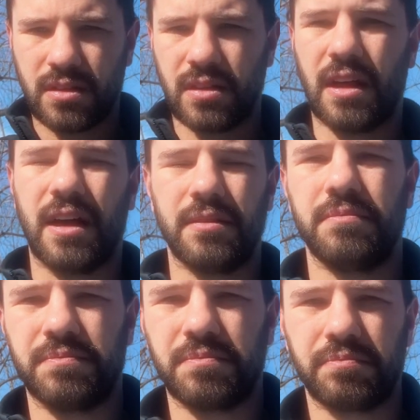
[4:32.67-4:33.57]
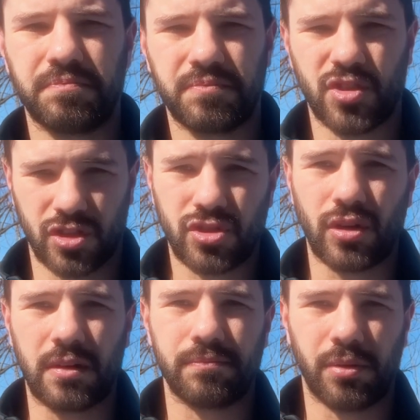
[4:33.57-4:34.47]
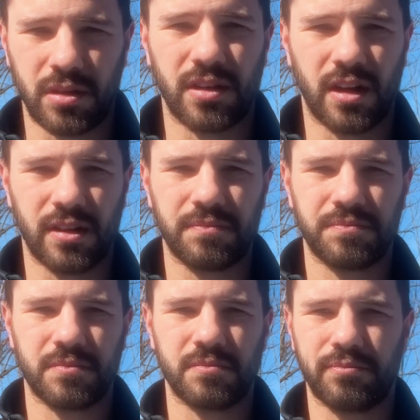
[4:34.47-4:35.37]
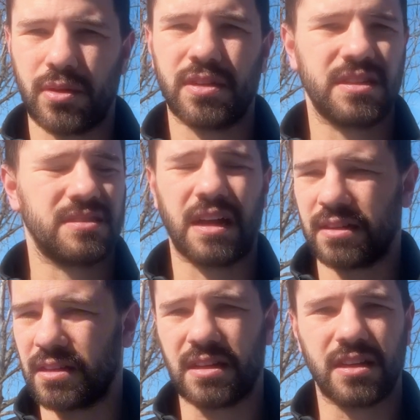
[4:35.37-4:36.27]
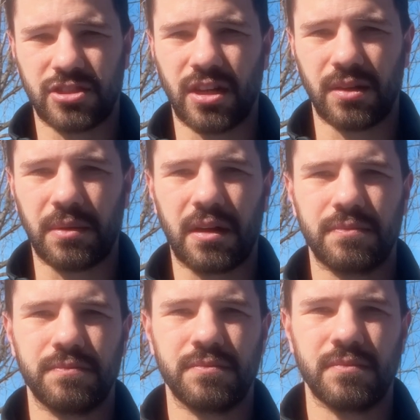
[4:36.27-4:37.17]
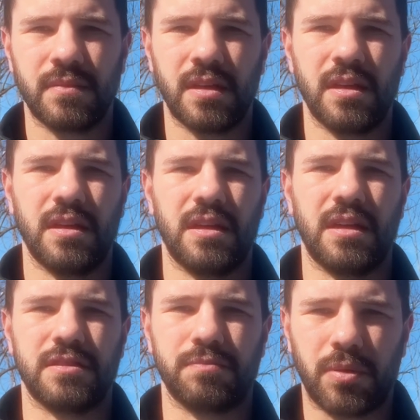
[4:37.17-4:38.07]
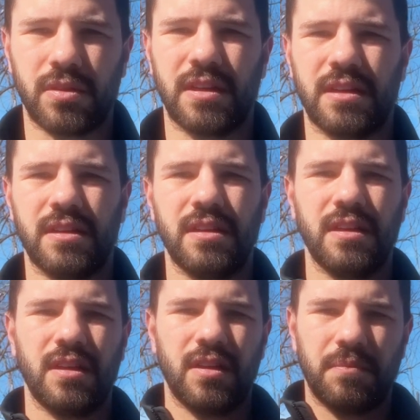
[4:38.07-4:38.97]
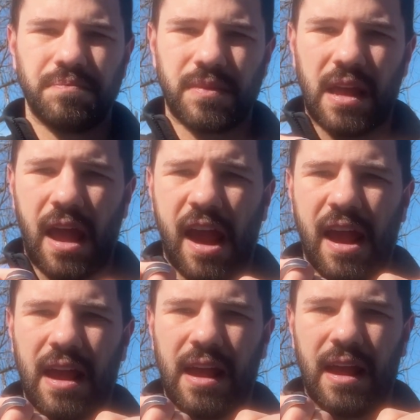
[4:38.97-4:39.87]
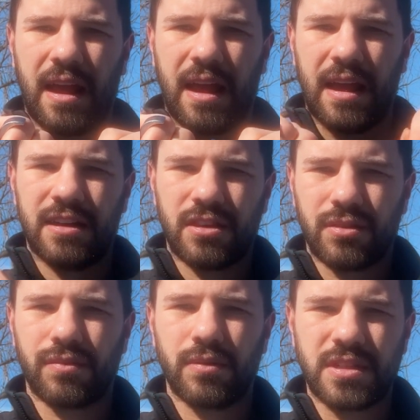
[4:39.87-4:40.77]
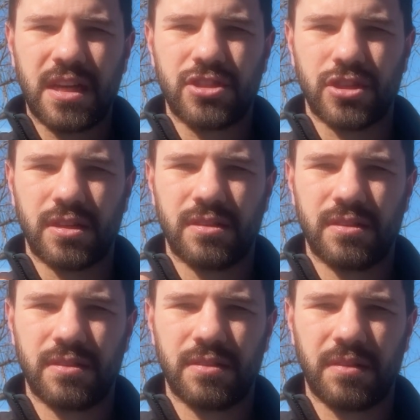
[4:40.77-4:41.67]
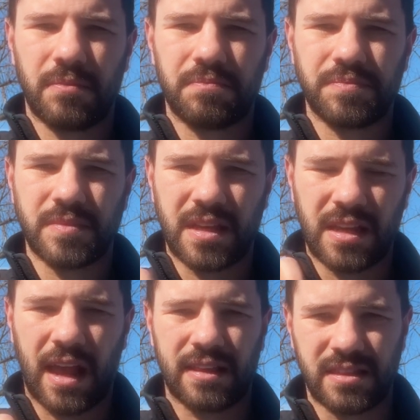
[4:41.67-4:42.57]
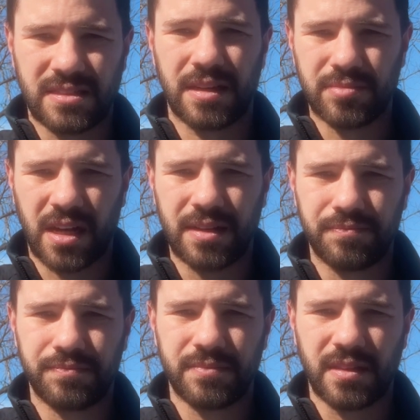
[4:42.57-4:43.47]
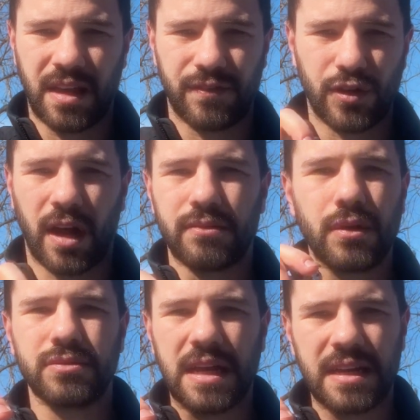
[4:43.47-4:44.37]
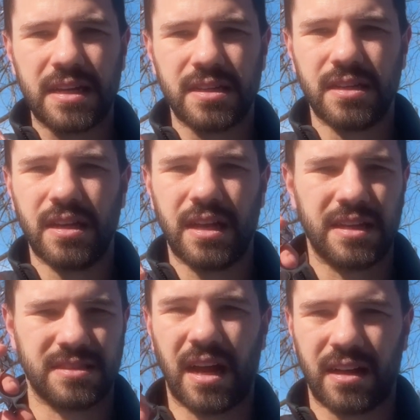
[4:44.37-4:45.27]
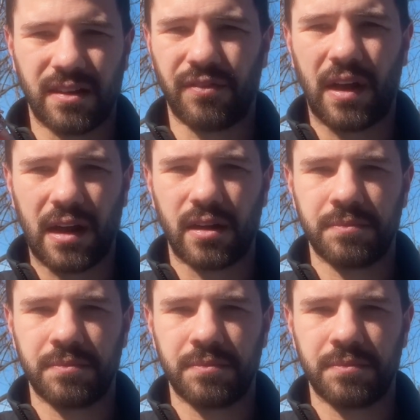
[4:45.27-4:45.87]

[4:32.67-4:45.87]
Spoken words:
not just straight pulling on it. Pulling is not going to get you anywhere. It's pulling and the rotation at the same time. If you're not rotating, it's not going to fire.